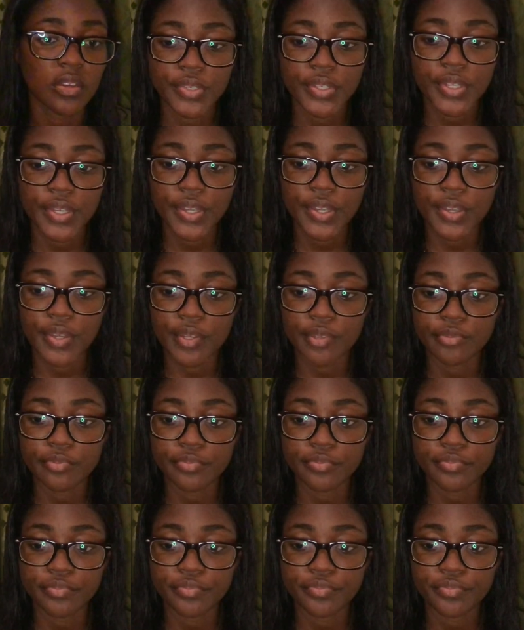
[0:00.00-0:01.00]
Yeah.
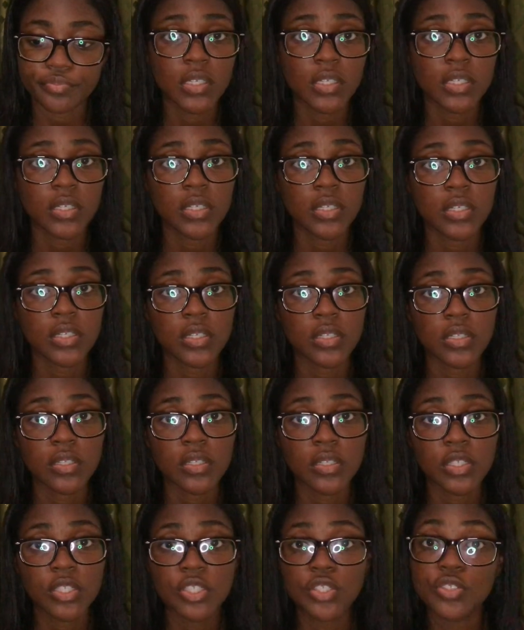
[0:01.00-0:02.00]

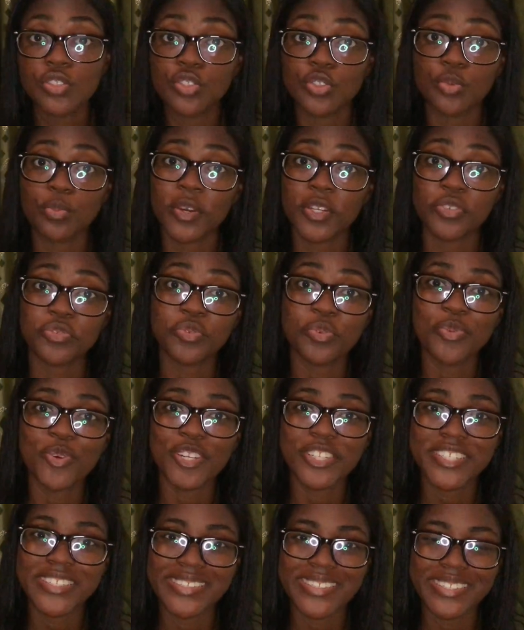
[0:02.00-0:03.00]
Thank you so much for
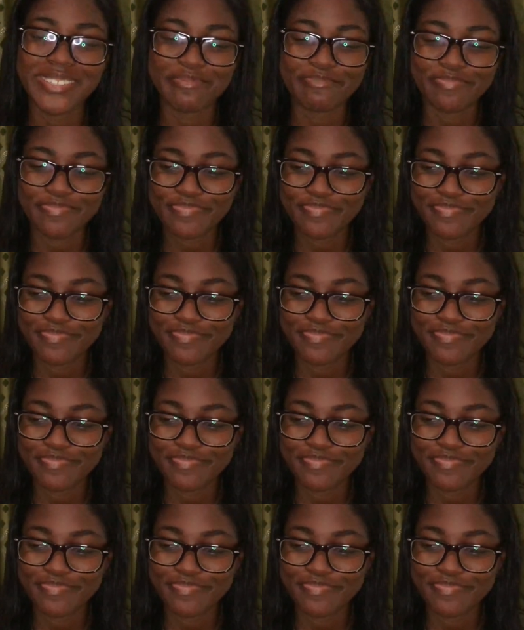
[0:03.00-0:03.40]
watching.